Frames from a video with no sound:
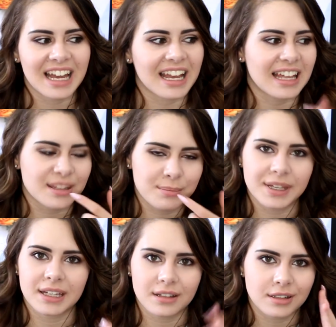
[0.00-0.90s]
I got the
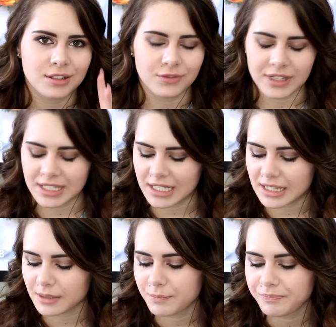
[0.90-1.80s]
big two front
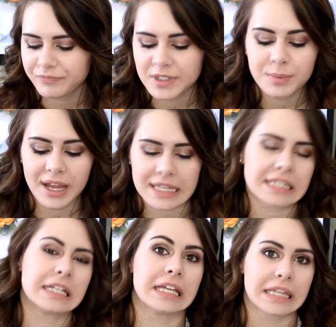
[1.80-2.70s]
teeth. It's probably the
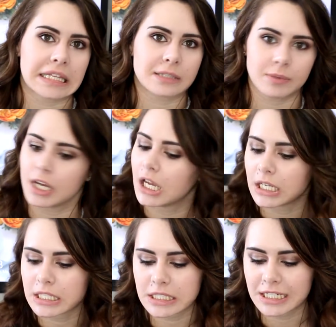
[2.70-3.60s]
teeth, let's be
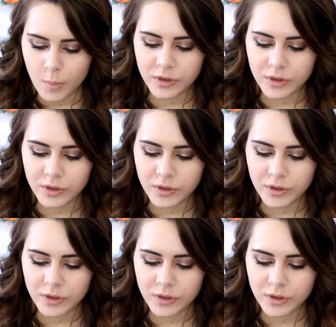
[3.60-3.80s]
honest.